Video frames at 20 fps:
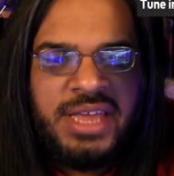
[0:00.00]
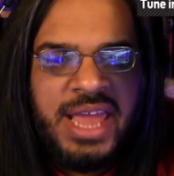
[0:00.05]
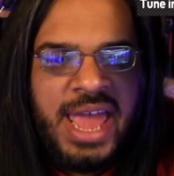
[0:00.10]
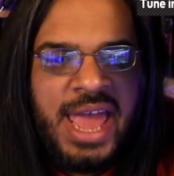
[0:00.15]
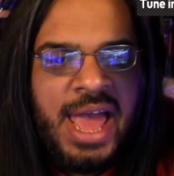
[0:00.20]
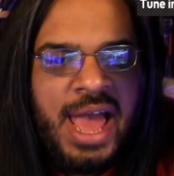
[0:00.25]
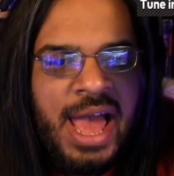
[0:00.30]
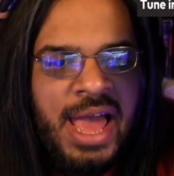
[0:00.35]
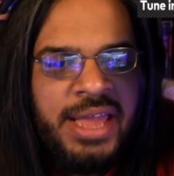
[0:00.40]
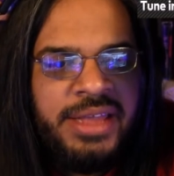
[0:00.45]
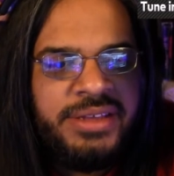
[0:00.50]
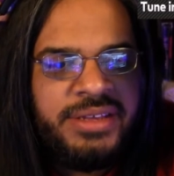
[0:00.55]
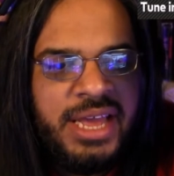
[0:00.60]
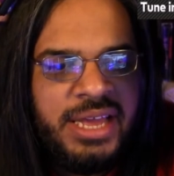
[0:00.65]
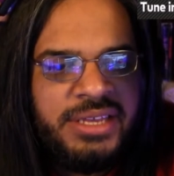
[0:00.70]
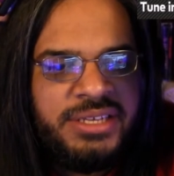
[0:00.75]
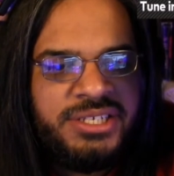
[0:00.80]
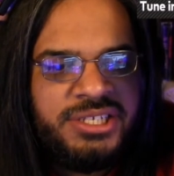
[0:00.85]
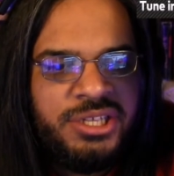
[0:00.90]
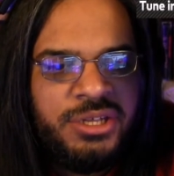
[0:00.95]
Yeah,
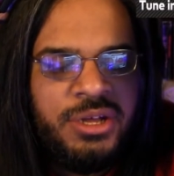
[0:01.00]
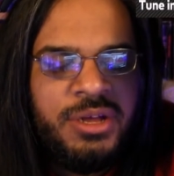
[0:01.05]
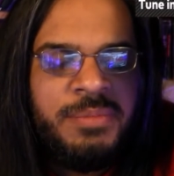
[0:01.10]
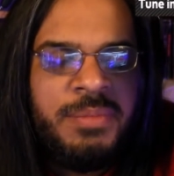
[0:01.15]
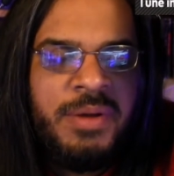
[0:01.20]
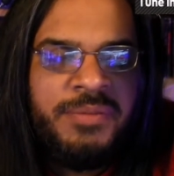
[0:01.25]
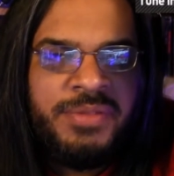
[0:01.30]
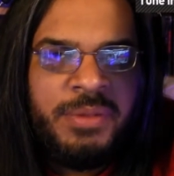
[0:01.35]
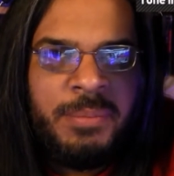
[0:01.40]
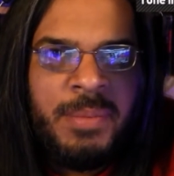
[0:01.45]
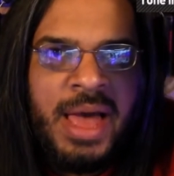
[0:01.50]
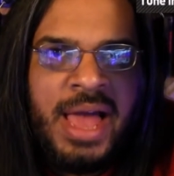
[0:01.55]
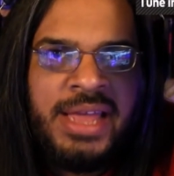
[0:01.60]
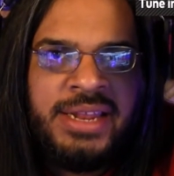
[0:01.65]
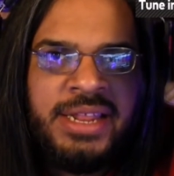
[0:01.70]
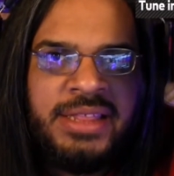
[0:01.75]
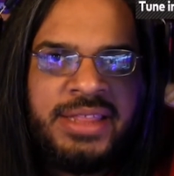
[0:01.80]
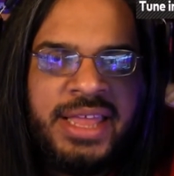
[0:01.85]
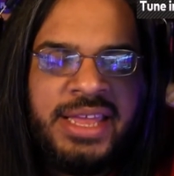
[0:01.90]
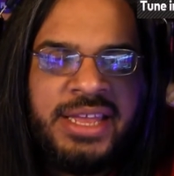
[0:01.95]
I still am of the
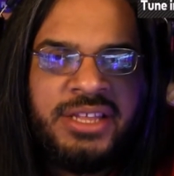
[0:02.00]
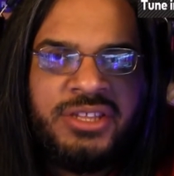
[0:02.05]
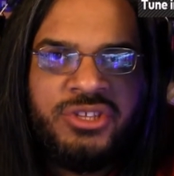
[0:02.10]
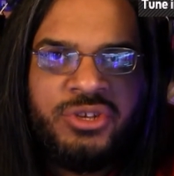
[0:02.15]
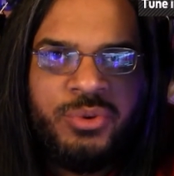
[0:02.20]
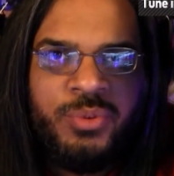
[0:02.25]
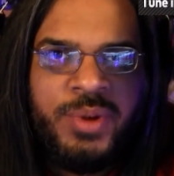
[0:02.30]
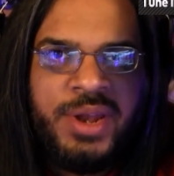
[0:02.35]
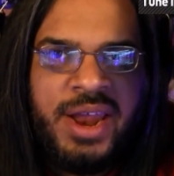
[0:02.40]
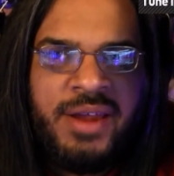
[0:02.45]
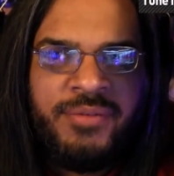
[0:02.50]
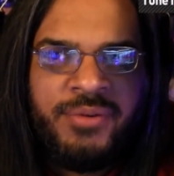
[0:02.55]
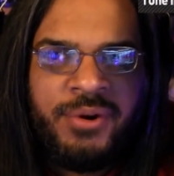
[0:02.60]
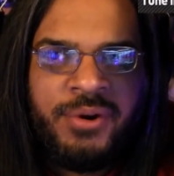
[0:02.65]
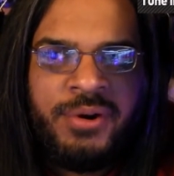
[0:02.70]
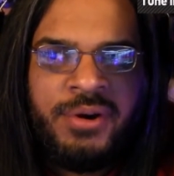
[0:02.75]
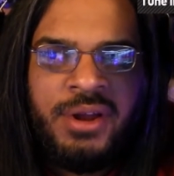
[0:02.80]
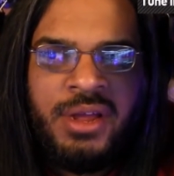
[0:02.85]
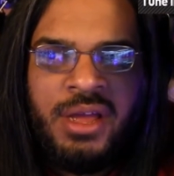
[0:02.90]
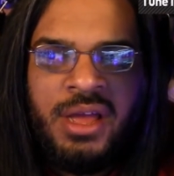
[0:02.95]
mind that they can do
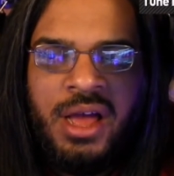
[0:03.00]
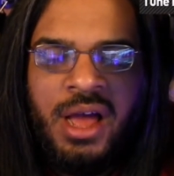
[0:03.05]
whatever.